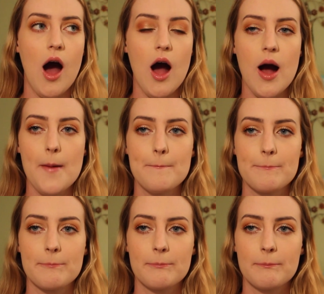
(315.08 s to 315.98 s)

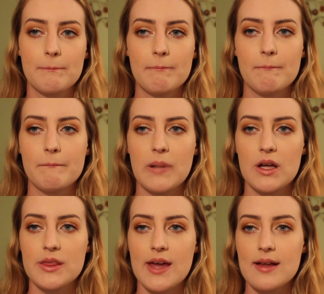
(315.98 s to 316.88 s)

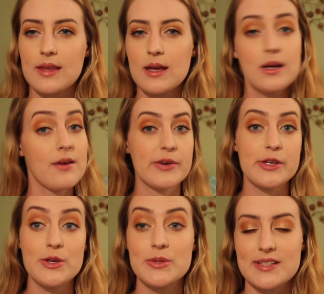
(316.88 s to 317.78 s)
But that light never
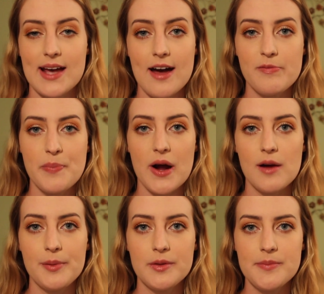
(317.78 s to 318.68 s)
used to have
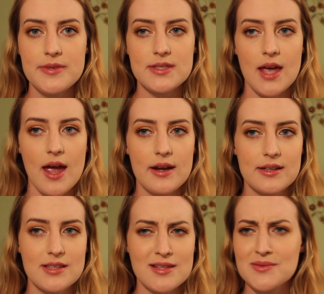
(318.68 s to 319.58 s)
problems, and
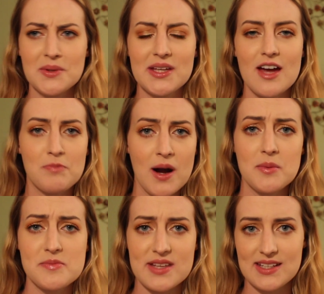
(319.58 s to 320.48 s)
it doesn't really have
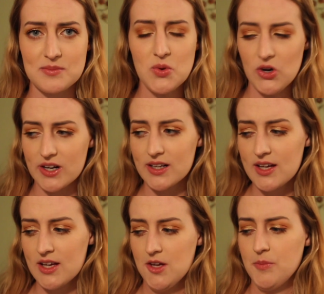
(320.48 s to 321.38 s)
problems anymore.
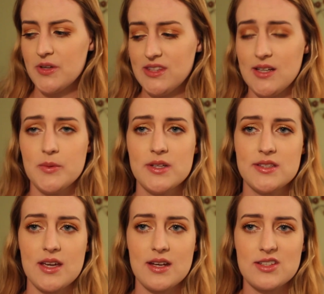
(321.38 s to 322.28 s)
But there
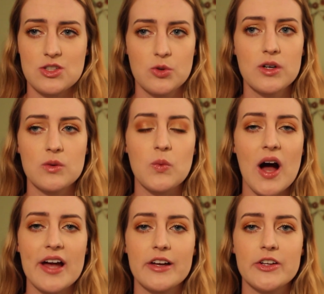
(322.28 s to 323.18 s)
was a short
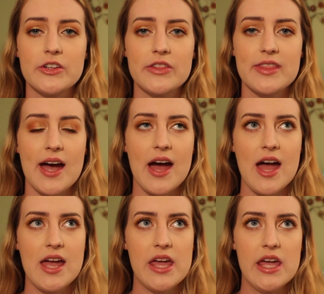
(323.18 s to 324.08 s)
while
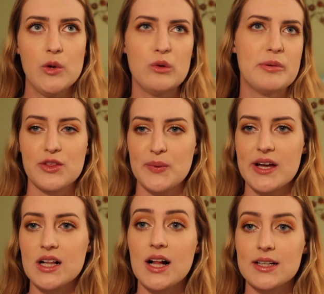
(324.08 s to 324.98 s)
that it would be
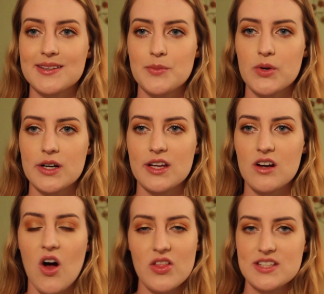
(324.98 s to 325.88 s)
3 o'clock in the morning
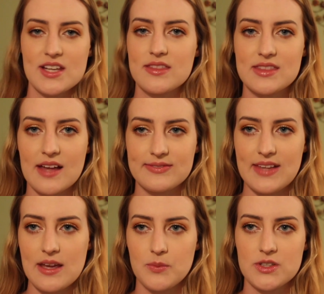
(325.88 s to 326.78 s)
and all of a sudden that
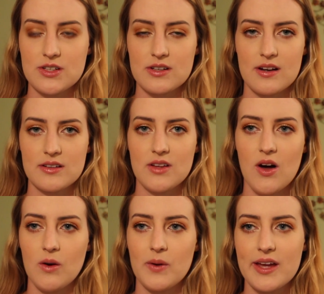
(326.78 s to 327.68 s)
light would turn on in the
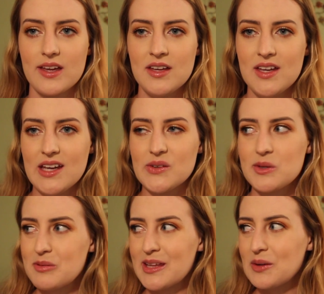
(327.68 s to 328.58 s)
hallway. And
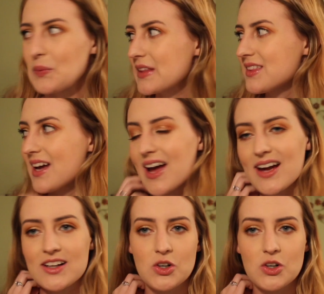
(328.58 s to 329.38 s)
we'd be like, what the heck?